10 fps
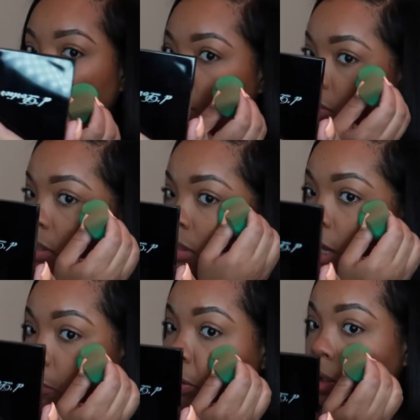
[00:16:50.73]
Do the
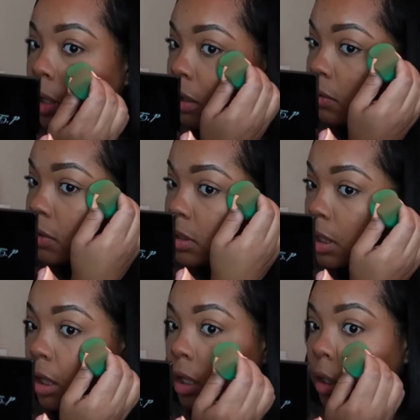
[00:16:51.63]
same on the other
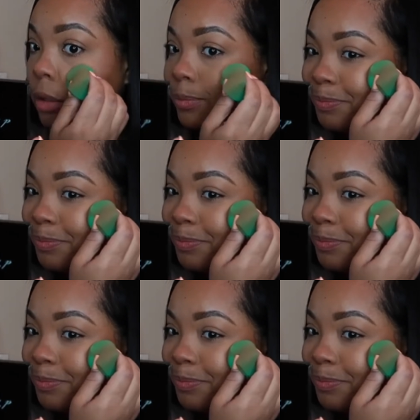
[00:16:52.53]
side.